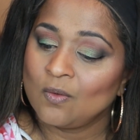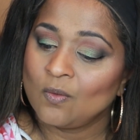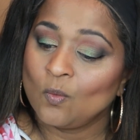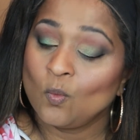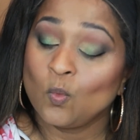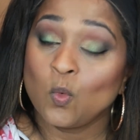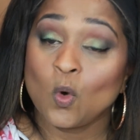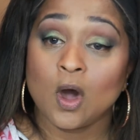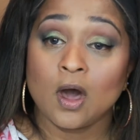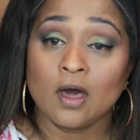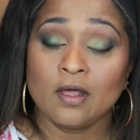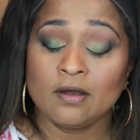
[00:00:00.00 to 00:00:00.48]

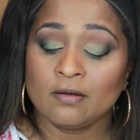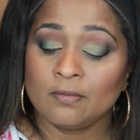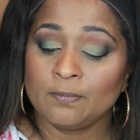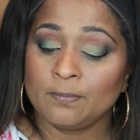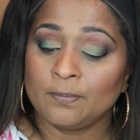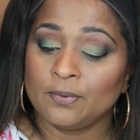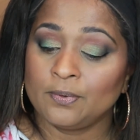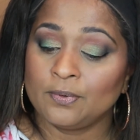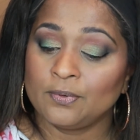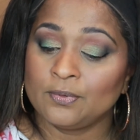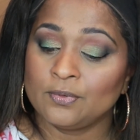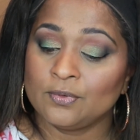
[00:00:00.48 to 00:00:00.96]

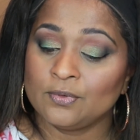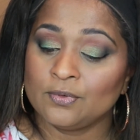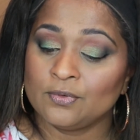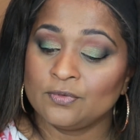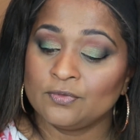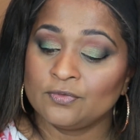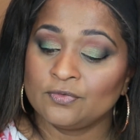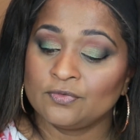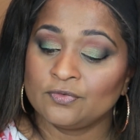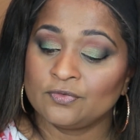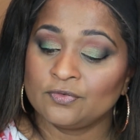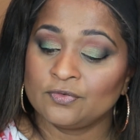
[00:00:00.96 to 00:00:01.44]

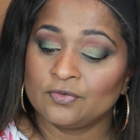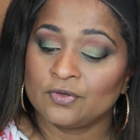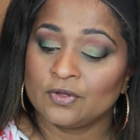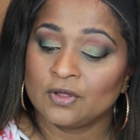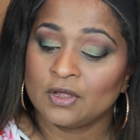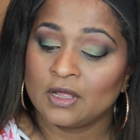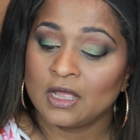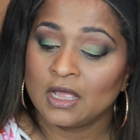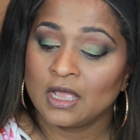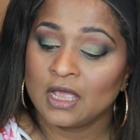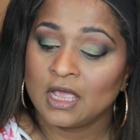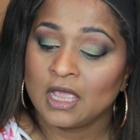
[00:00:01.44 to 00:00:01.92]
waterproof
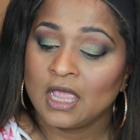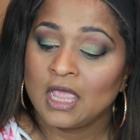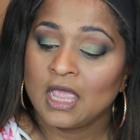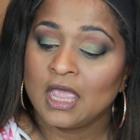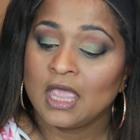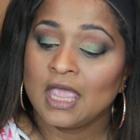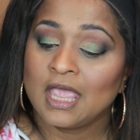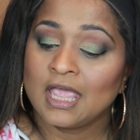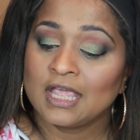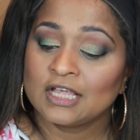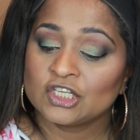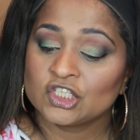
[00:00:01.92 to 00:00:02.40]

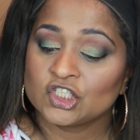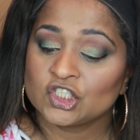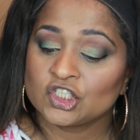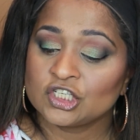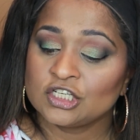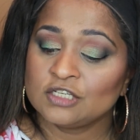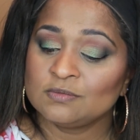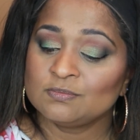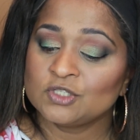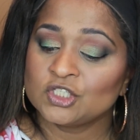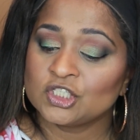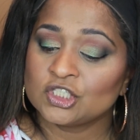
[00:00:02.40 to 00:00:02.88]

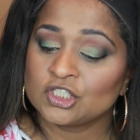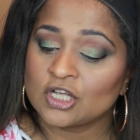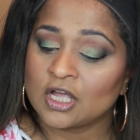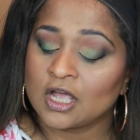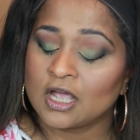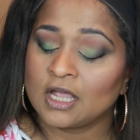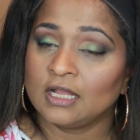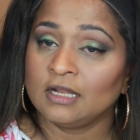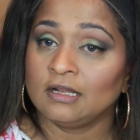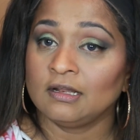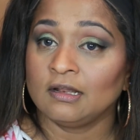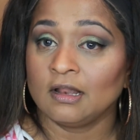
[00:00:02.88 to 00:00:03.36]
extreme
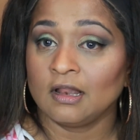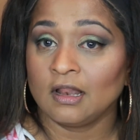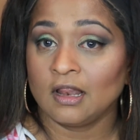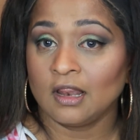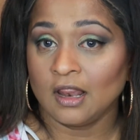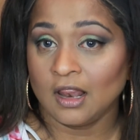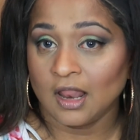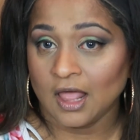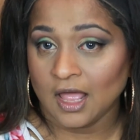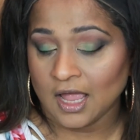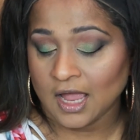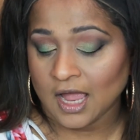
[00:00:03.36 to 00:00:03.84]
shine
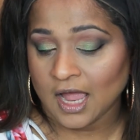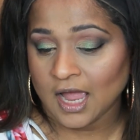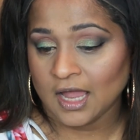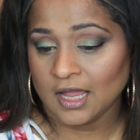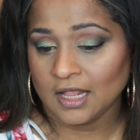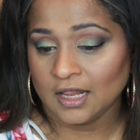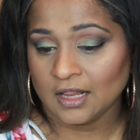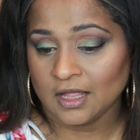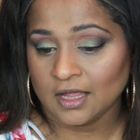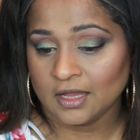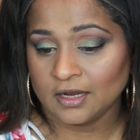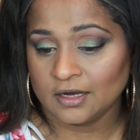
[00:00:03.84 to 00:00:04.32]

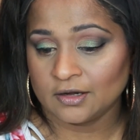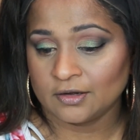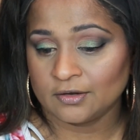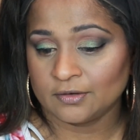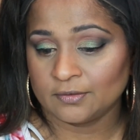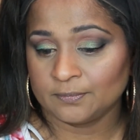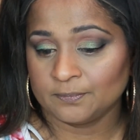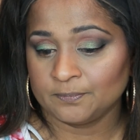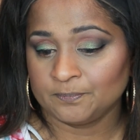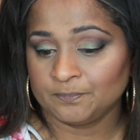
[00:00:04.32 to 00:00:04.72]
eyeliner.